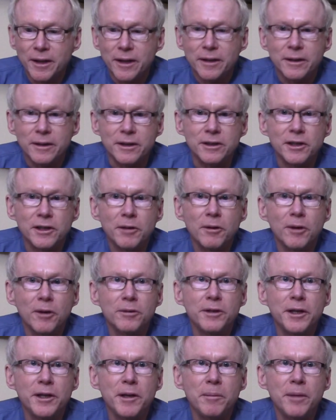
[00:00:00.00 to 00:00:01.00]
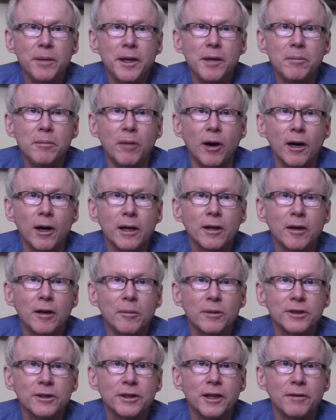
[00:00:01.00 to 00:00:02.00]
0 dB mark
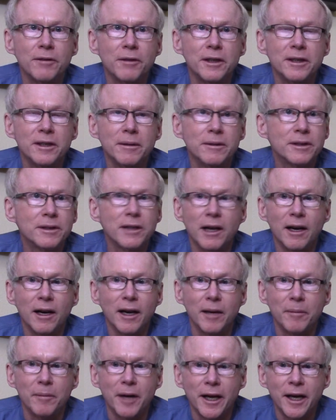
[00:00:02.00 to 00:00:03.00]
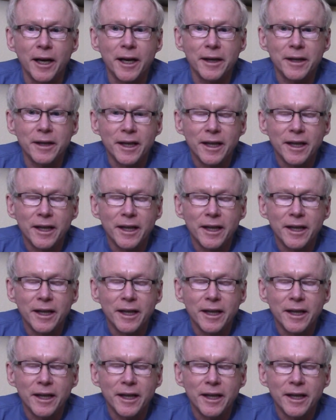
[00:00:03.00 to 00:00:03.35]
almost every time, and